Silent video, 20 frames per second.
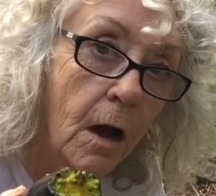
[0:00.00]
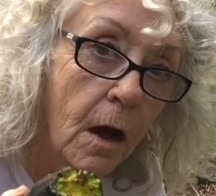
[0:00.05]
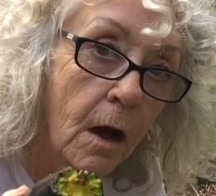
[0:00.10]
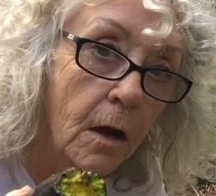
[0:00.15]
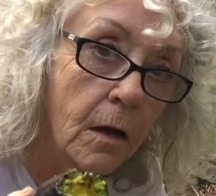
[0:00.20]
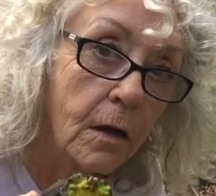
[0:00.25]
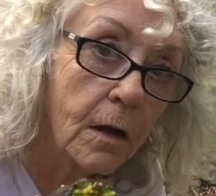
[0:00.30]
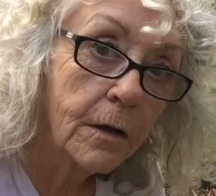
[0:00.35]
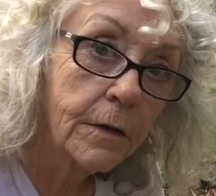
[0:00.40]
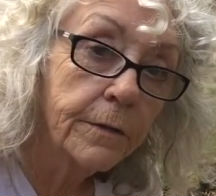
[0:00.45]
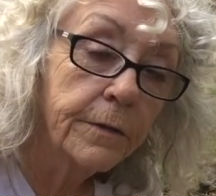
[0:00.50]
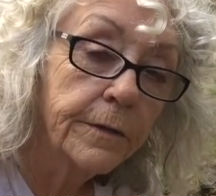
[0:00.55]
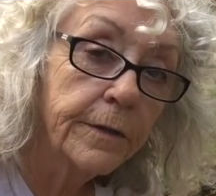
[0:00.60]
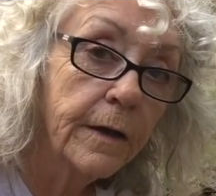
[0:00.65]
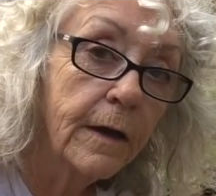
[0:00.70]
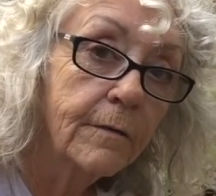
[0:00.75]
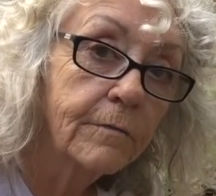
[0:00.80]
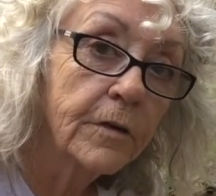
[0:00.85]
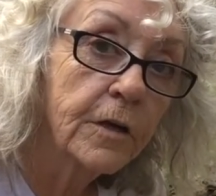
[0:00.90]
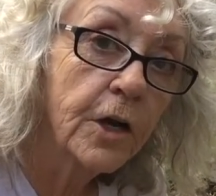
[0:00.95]
a lot of the
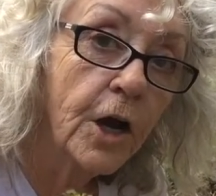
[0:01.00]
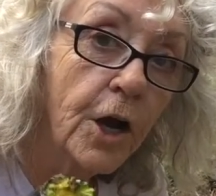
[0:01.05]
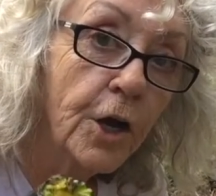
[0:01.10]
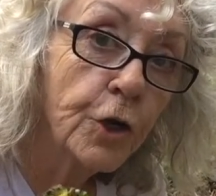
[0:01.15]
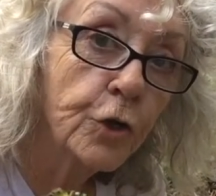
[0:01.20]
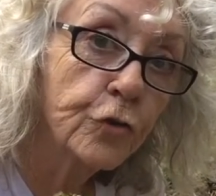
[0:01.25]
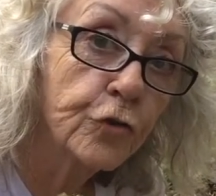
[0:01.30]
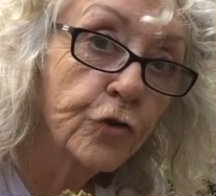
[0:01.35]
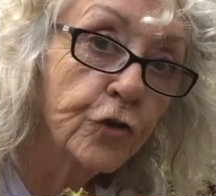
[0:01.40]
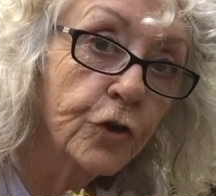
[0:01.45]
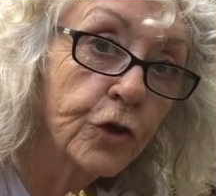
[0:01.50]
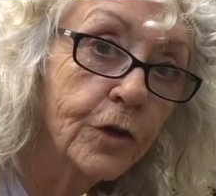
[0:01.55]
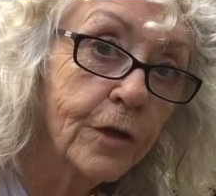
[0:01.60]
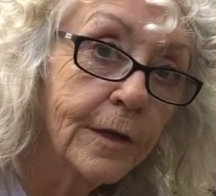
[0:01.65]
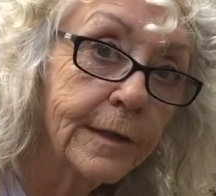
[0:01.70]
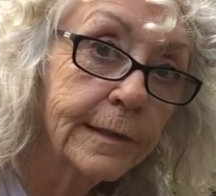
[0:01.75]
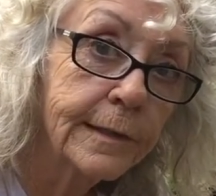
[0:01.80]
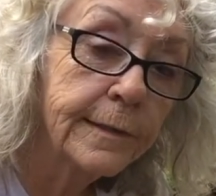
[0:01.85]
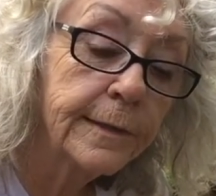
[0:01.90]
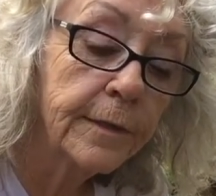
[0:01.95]
avocados look
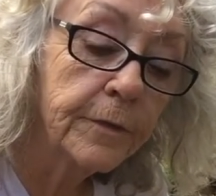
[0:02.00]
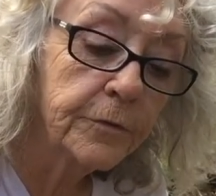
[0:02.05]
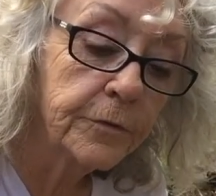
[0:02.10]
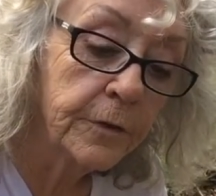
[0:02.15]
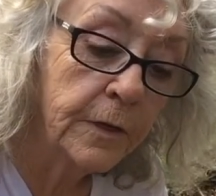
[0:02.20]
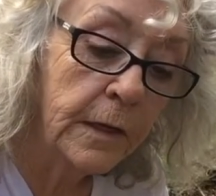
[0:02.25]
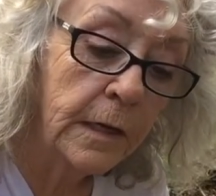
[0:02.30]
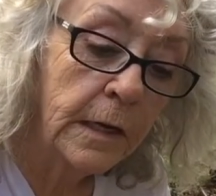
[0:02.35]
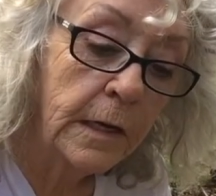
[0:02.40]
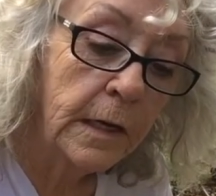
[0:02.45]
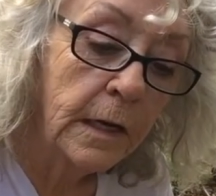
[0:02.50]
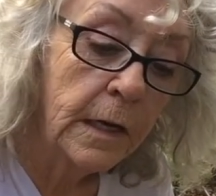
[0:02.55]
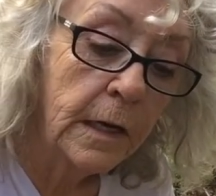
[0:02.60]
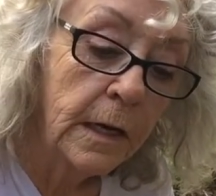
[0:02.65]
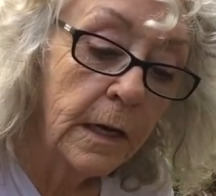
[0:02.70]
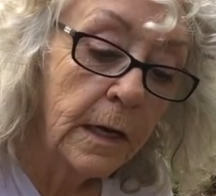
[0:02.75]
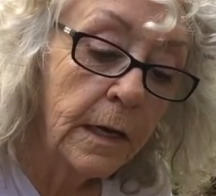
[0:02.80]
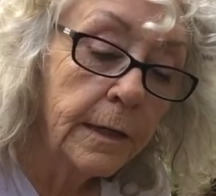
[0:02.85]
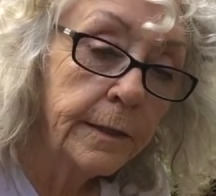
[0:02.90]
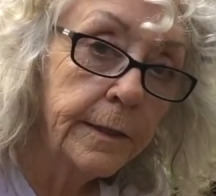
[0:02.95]
like this.
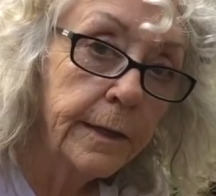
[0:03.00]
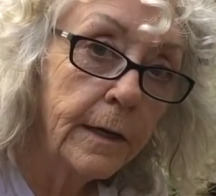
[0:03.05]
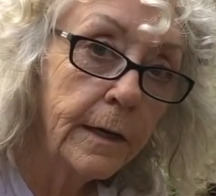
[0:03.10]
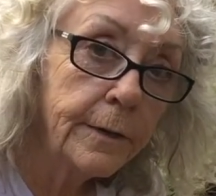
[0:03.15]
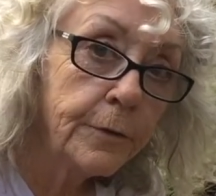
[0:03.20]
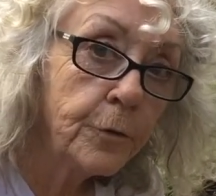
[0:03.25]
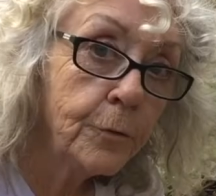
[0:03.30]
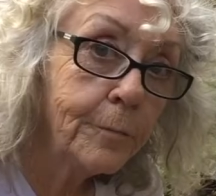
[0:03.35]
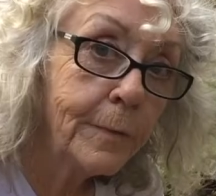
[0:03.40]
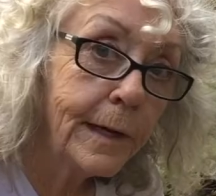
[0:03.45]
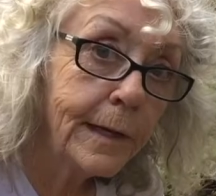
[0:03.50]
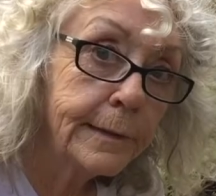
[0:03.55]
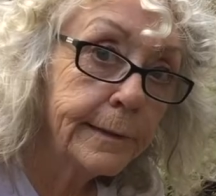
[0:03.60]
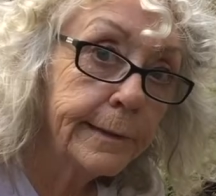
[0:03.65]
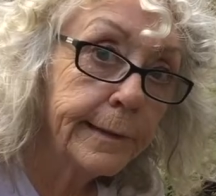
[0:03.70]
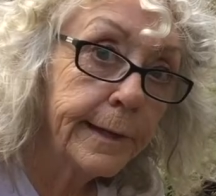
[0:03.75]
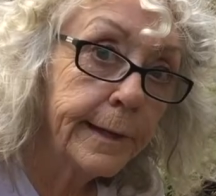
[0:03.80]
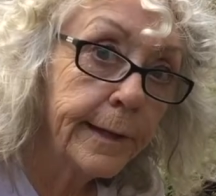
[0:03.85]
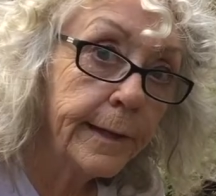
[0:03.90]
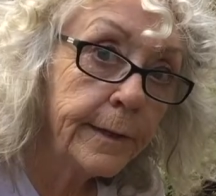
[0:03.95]
Now, I don't mind
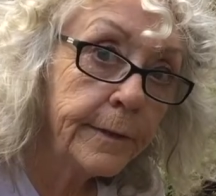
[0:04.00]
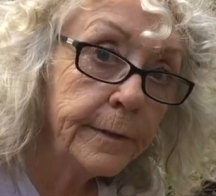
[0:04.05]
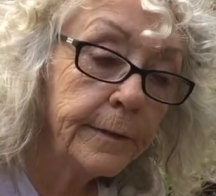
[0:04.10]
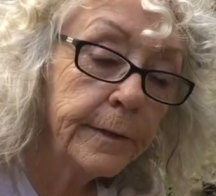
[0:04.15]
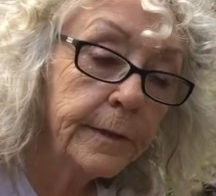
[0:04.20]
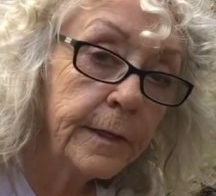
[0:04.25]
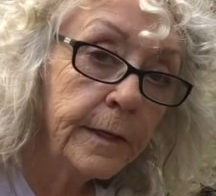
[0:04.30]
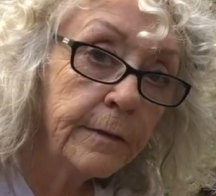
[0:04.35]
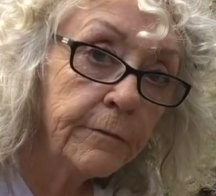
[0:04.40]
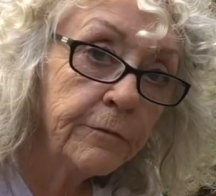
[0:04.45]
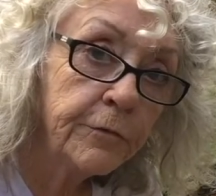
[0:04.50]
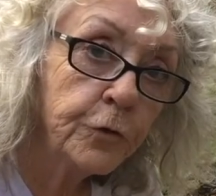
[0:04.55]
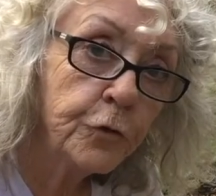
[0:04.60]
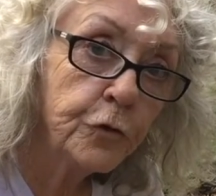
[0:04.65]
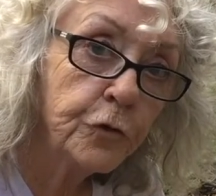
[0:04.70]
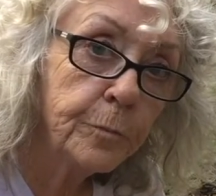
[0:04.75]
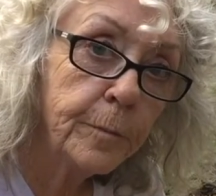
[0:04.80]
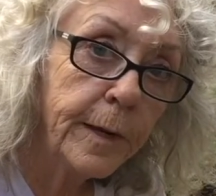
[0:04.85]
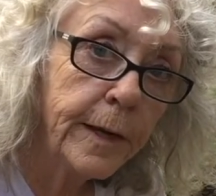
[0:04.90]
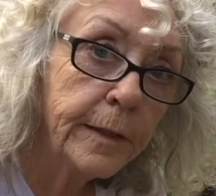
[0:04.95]
that. He can have a few
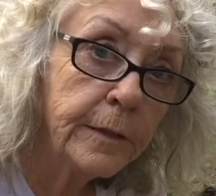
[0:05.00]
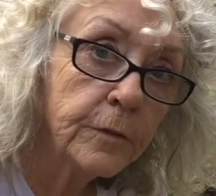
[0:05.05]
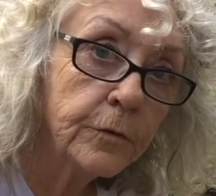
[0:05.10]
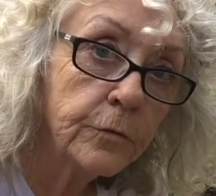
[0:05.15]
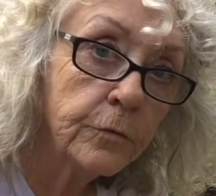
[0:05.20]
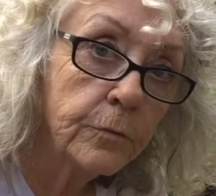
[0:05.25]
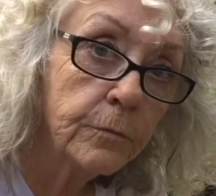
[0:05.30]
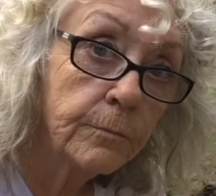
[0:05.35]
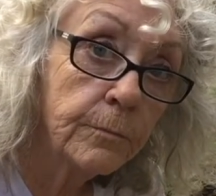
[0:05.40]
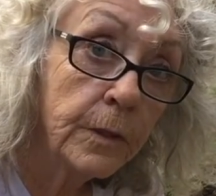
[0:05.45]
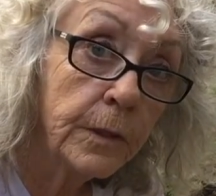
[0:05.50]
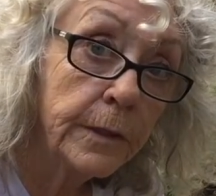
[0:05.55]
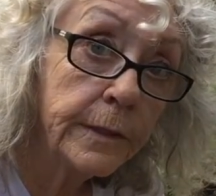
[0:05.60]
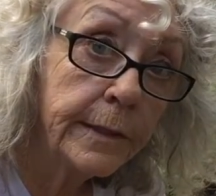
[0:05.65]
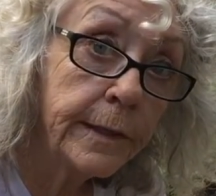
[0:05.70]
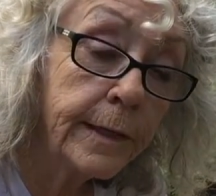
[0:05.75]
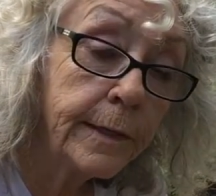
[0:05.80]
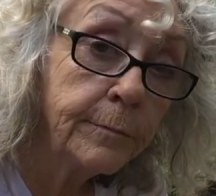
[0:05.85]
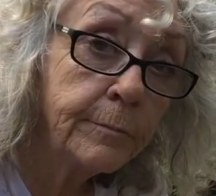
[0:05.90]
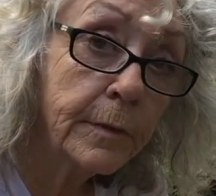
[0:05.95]
tomatoes, but
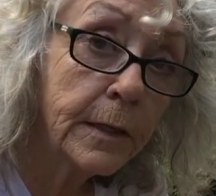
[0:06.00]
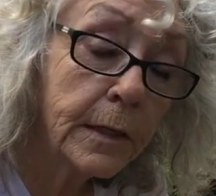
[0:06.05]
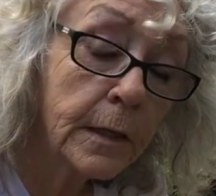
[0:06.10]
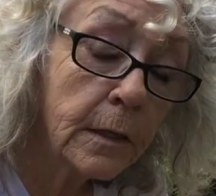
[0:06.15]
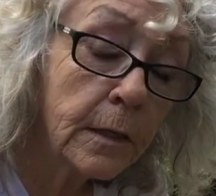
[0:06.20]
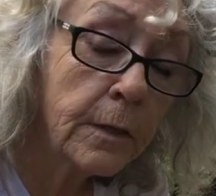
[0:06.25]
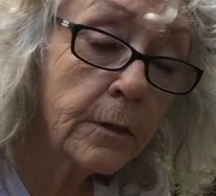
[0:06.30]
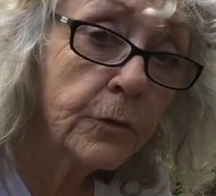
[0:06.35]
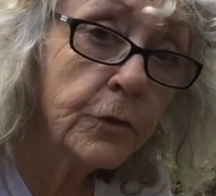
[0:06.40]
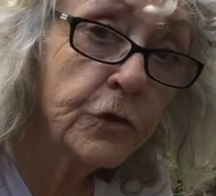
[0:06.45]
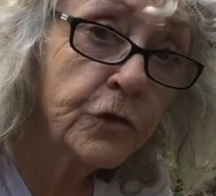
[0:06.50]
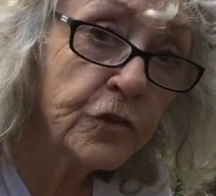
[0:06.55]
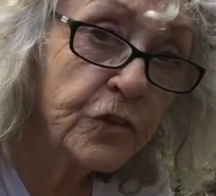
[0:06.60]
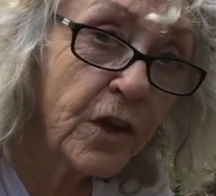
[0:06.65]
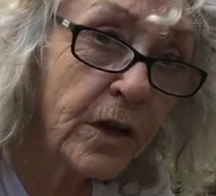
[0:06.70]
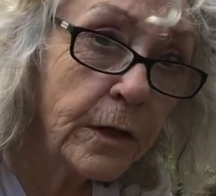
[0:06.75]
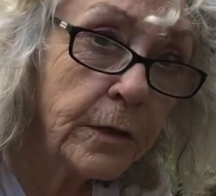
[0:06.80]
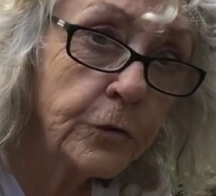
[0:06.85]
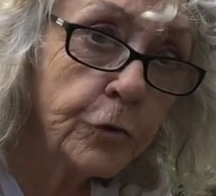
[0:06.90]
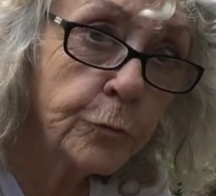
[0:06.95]
he ate my clary
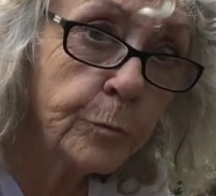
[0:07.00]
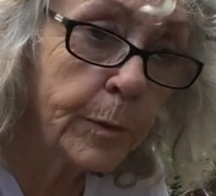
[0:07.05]
sage